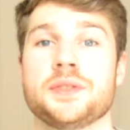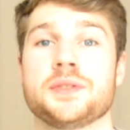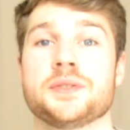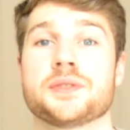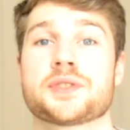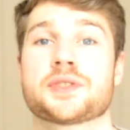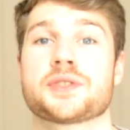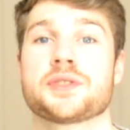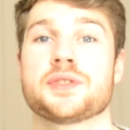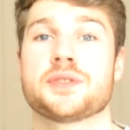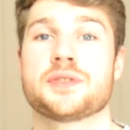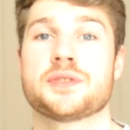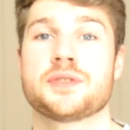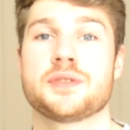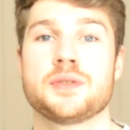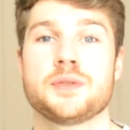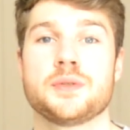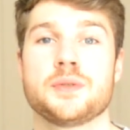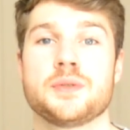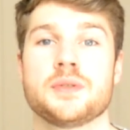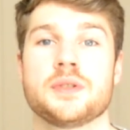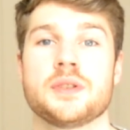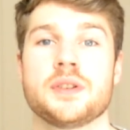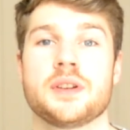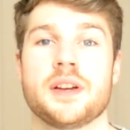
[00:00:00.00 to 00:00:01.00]
you should
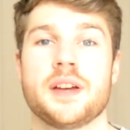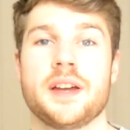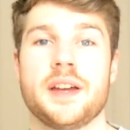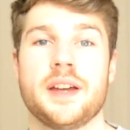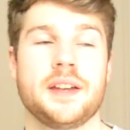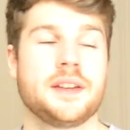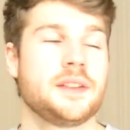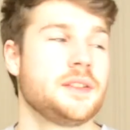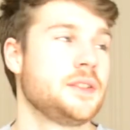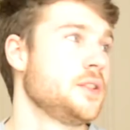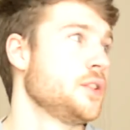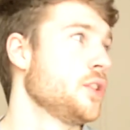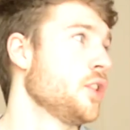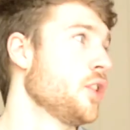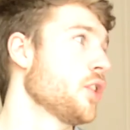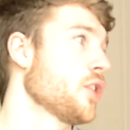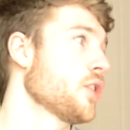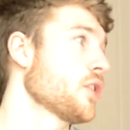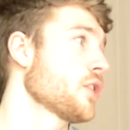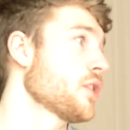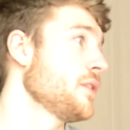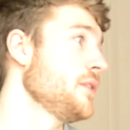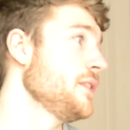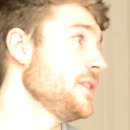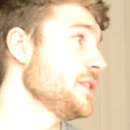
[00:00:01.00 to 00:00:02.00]
do in
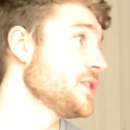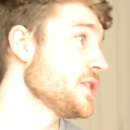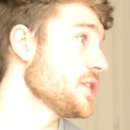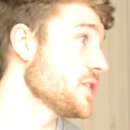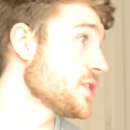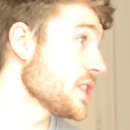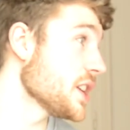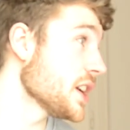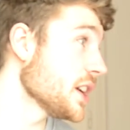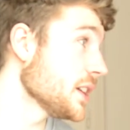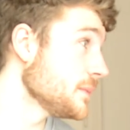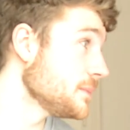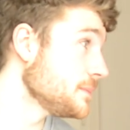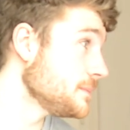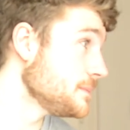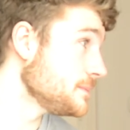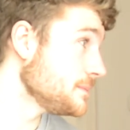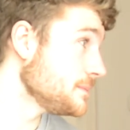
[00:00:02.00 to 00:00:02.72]
your creature chair.